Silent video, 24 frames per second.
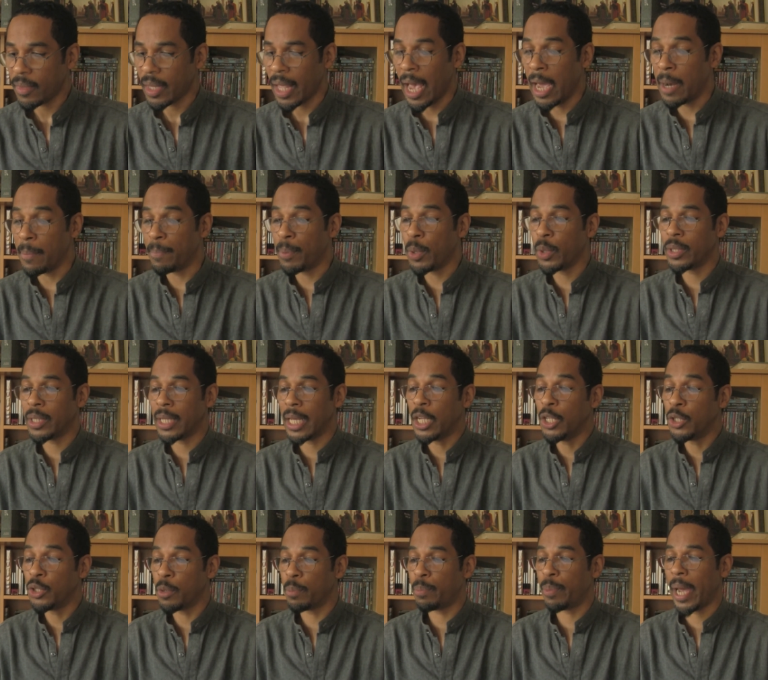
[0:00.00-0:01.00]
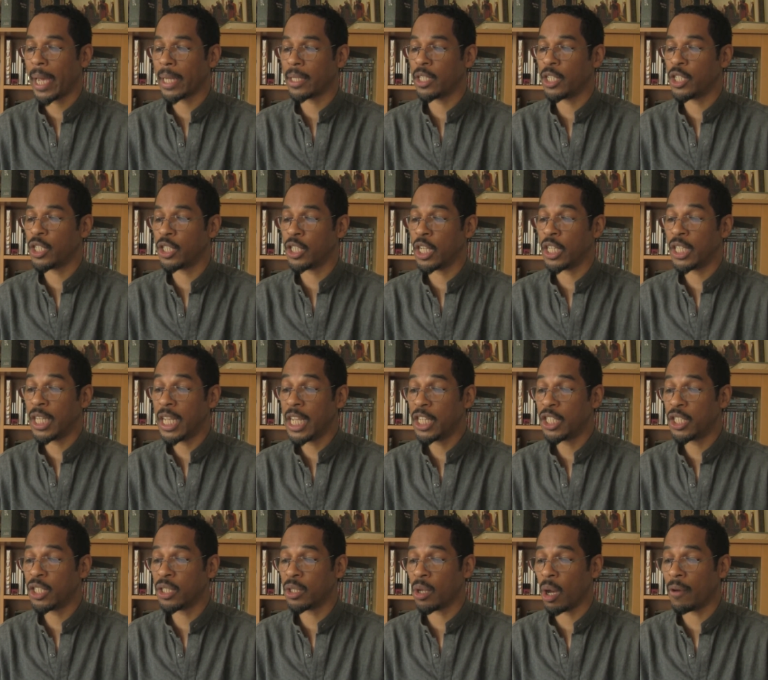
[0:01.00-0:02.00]
and put into practice the
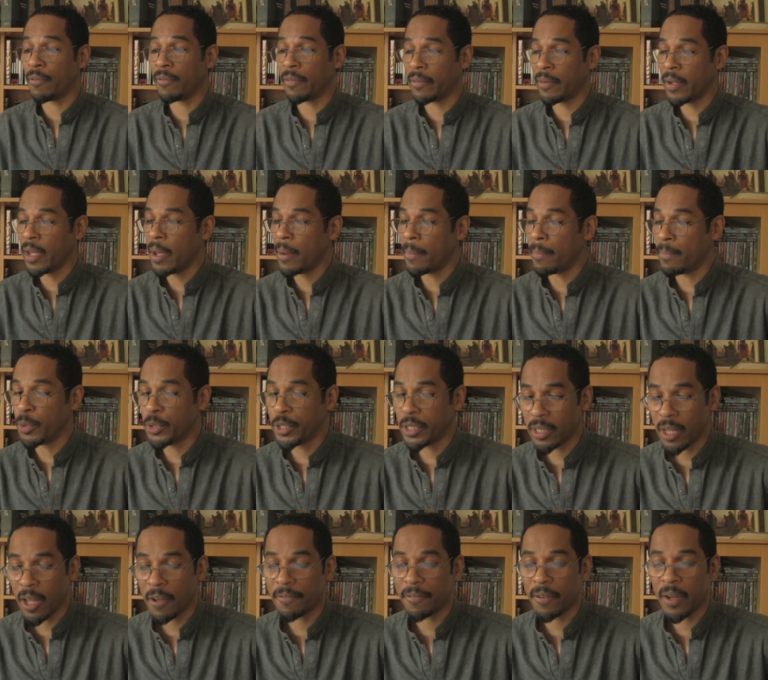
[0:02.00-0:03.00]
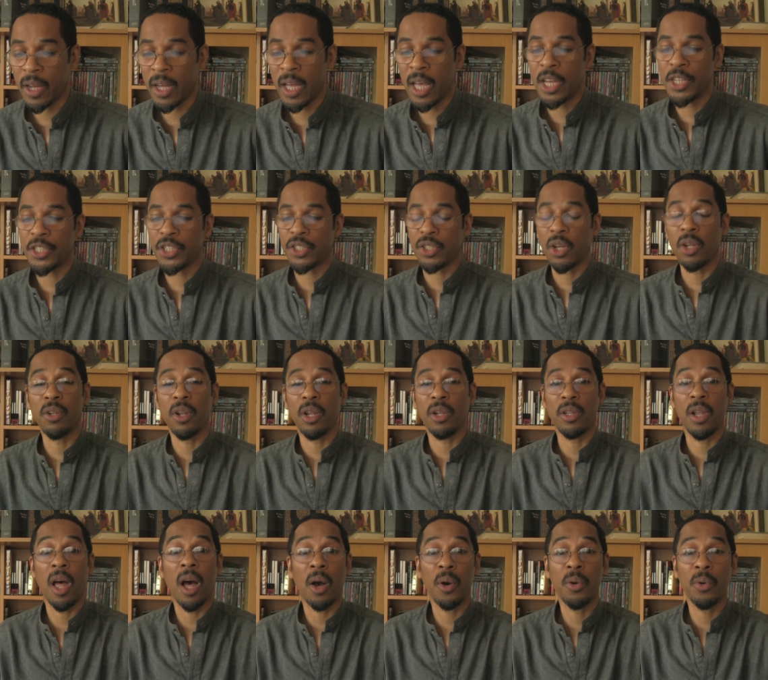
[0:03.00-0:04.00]
teachings of Mustafa
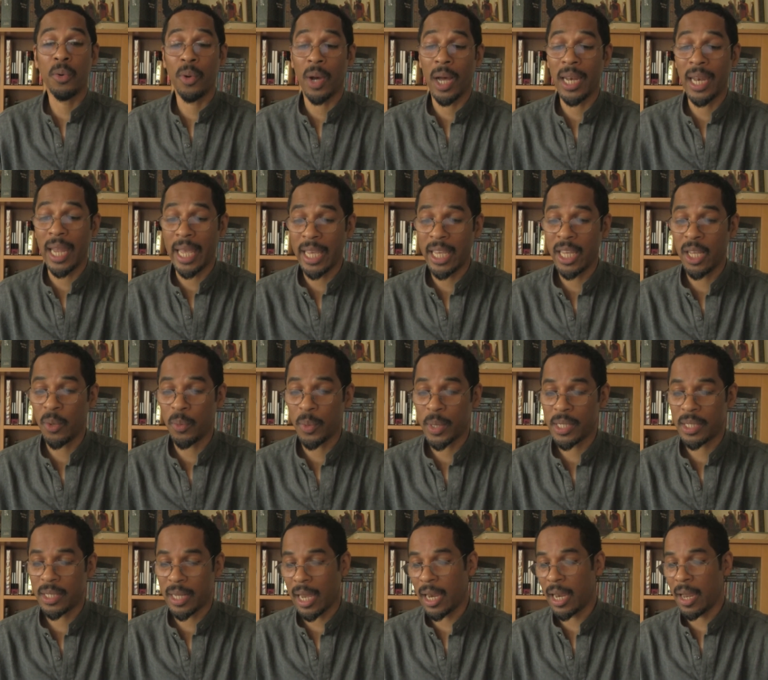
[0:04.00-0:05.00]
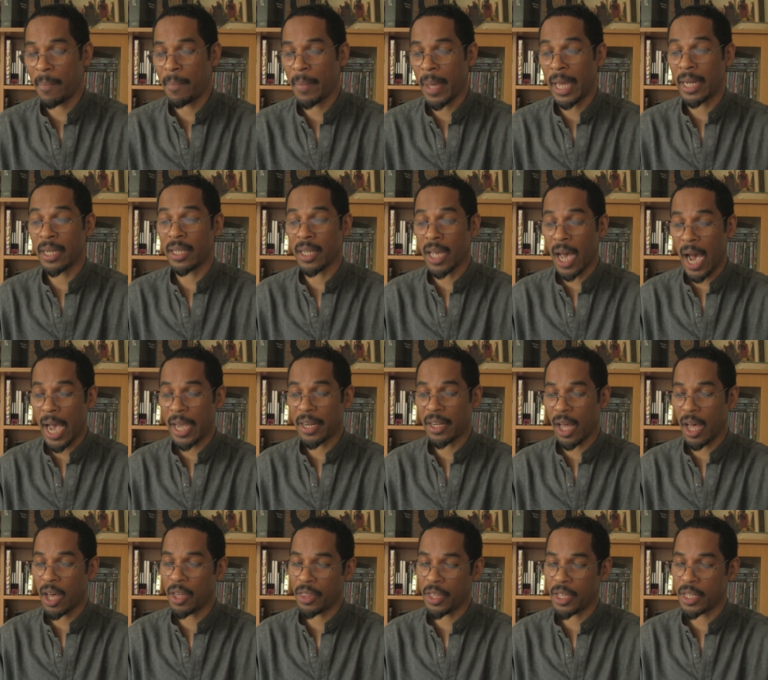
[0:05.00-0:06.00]
sallallahu alayhi wasallam, and guide
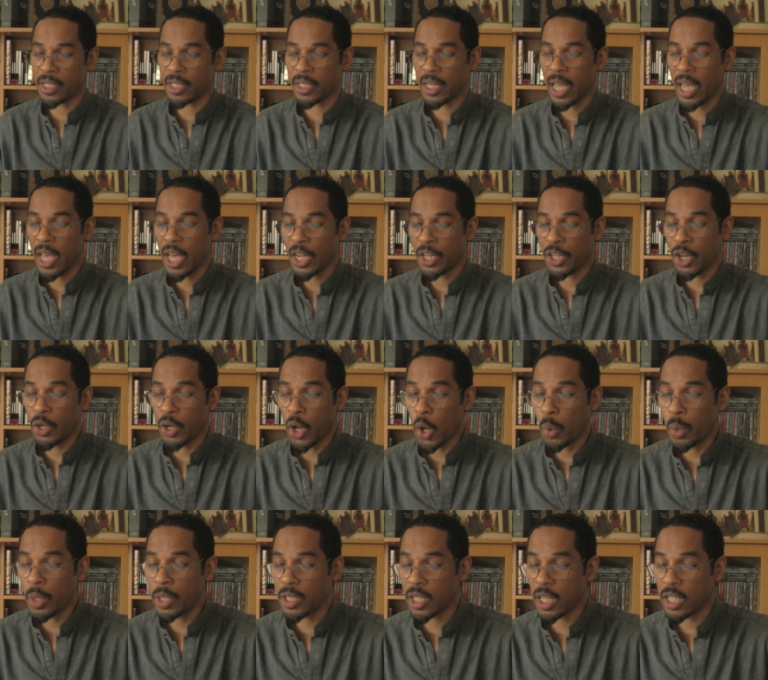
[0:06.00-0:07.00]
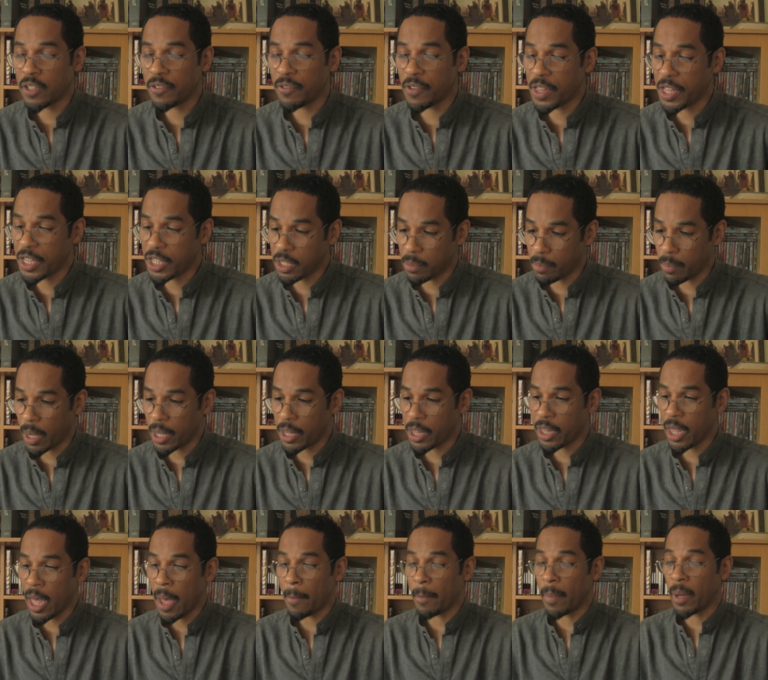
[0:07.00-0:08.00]
others, not only just for this
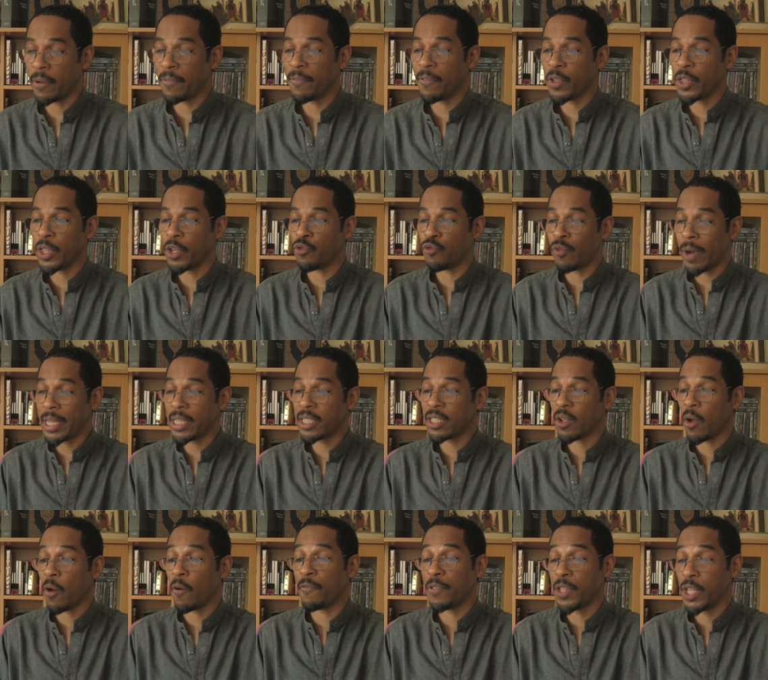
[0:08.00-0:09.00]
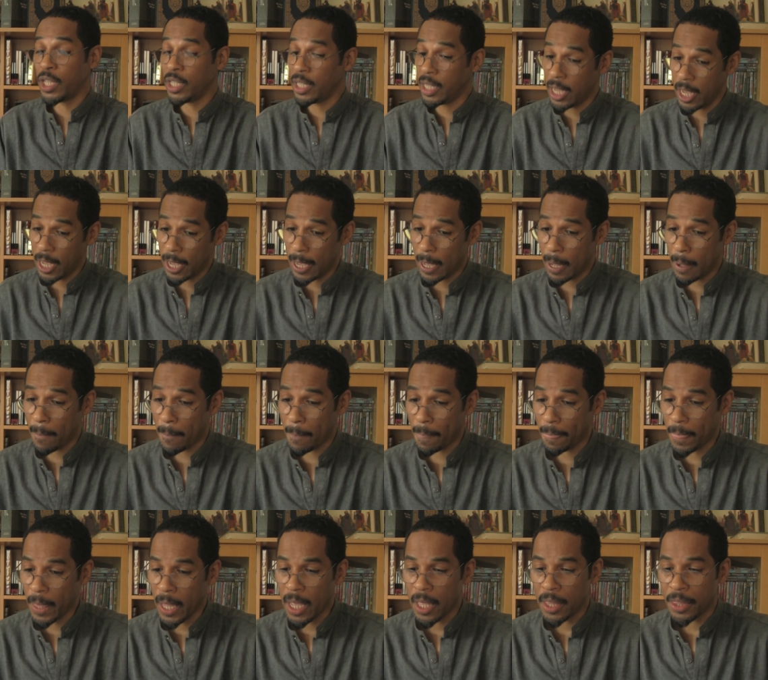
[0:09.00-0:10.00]
month, but for the rest of the year.
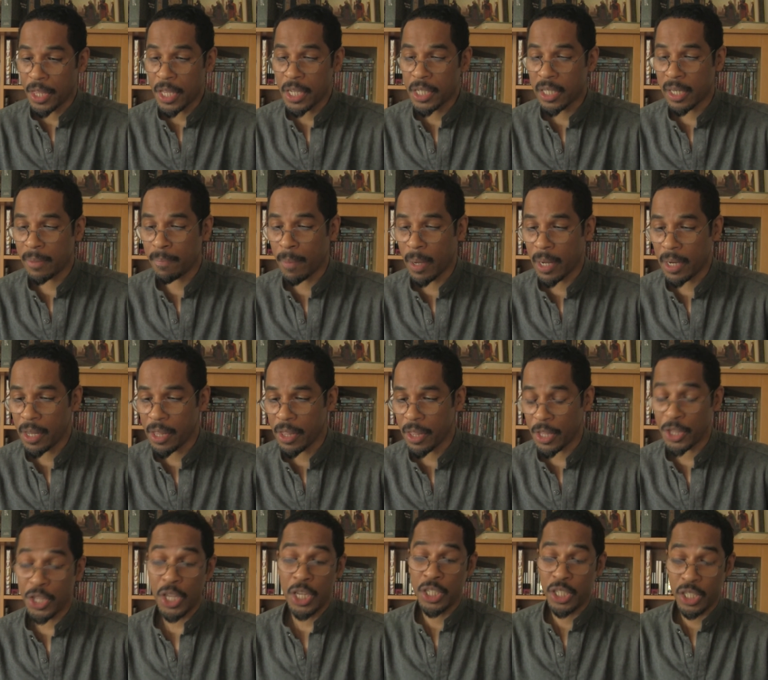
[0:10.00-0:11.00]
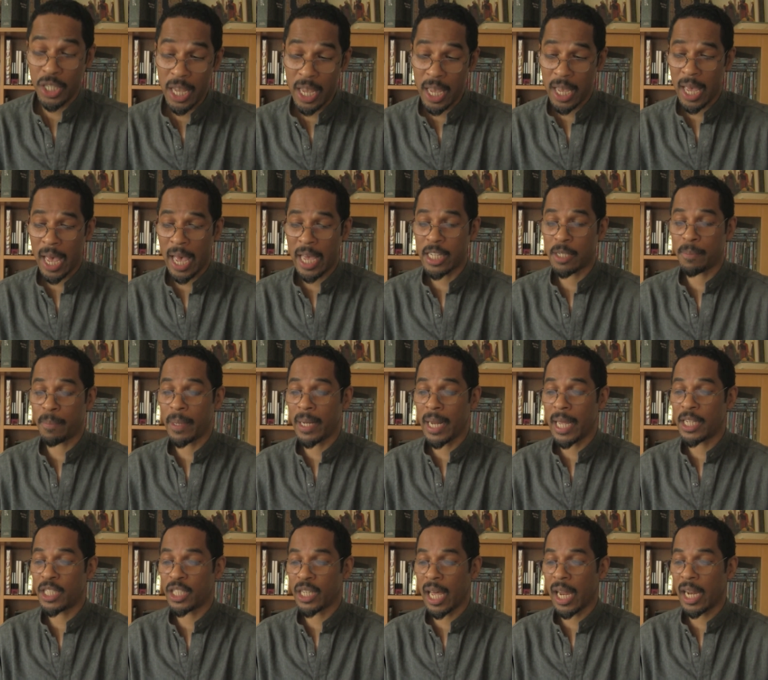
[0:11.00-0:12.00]
This year has been
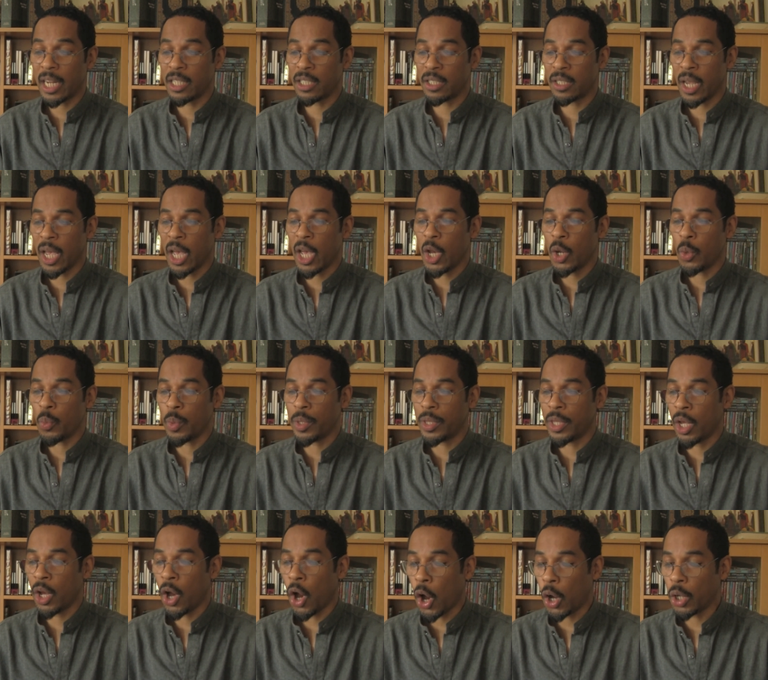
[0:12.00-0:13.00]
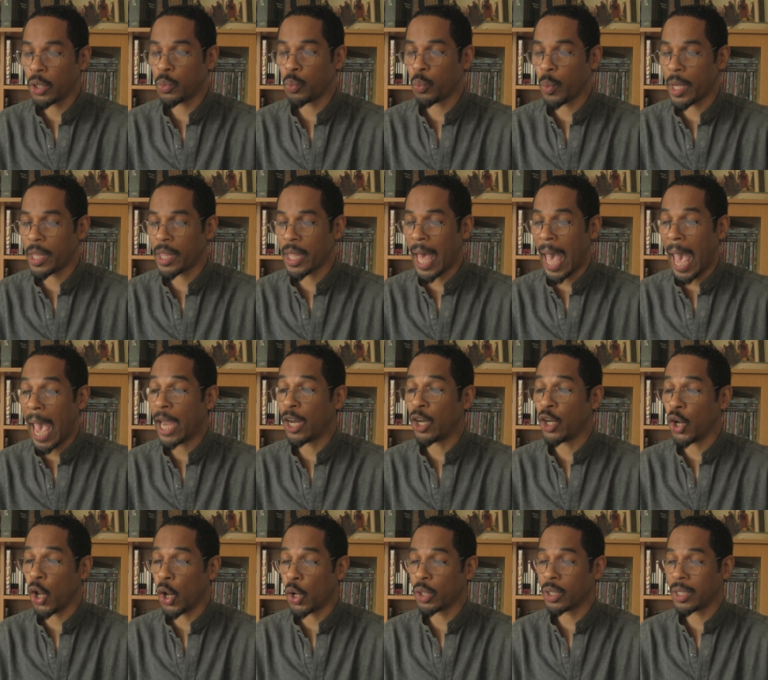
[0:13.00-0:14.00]
a challenge with the hot weather
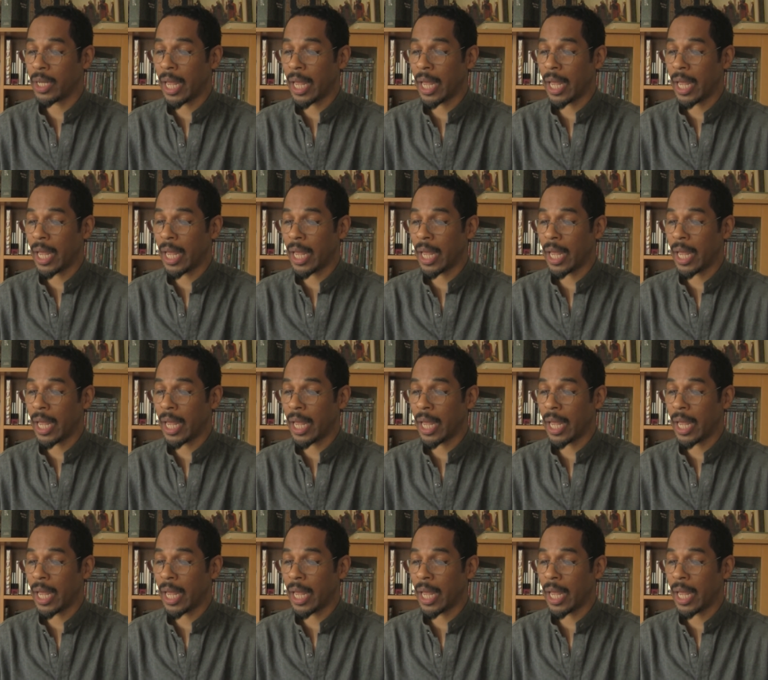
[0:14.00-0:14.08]
and long